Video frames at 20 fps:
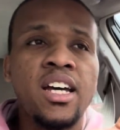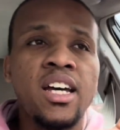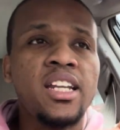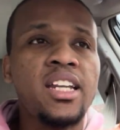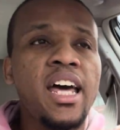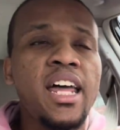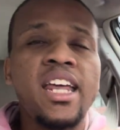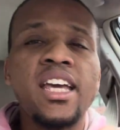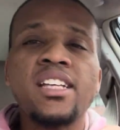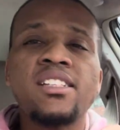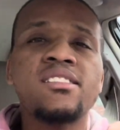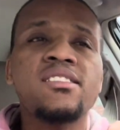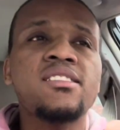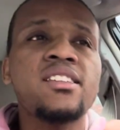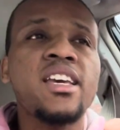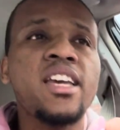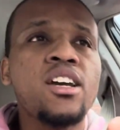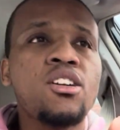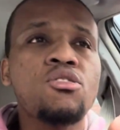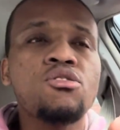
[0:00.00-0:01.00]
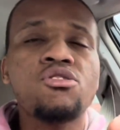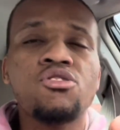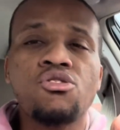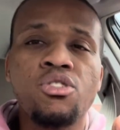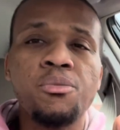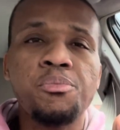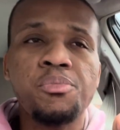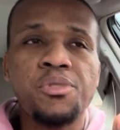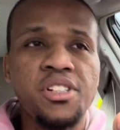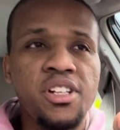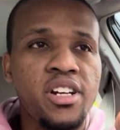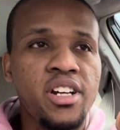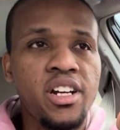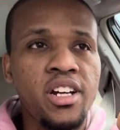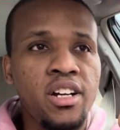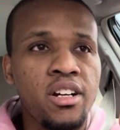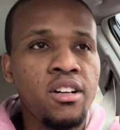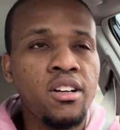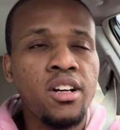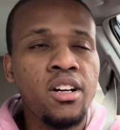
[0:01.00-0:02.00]
not a single scripture
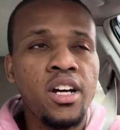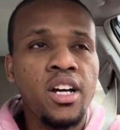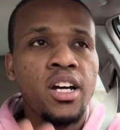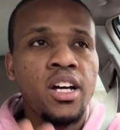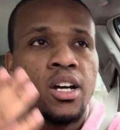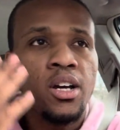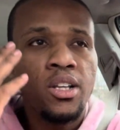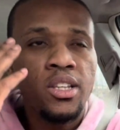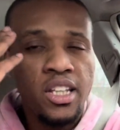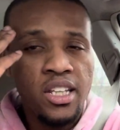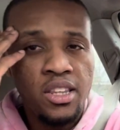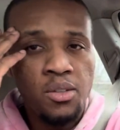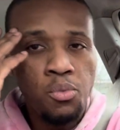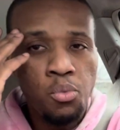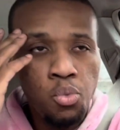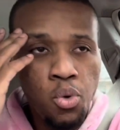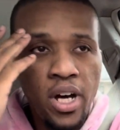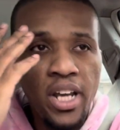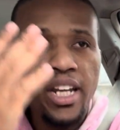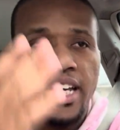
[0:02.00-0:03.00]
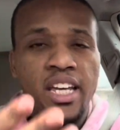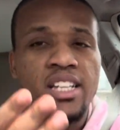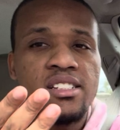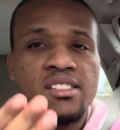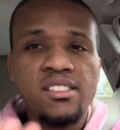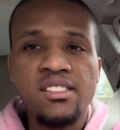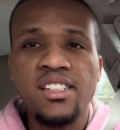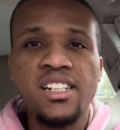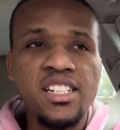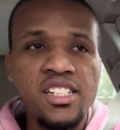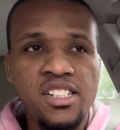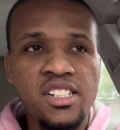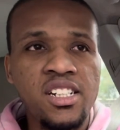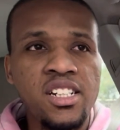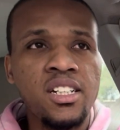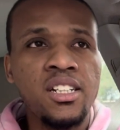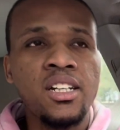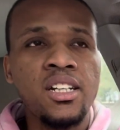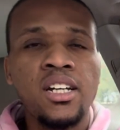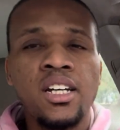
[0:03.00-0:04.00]
here that what he's
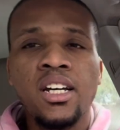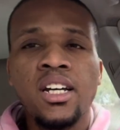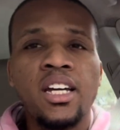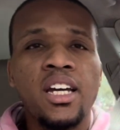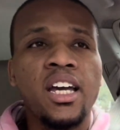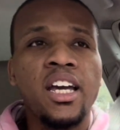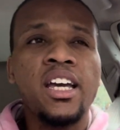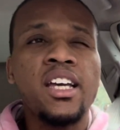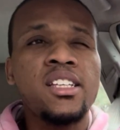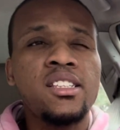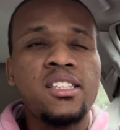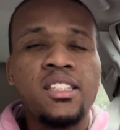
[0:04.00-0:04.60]
teaching,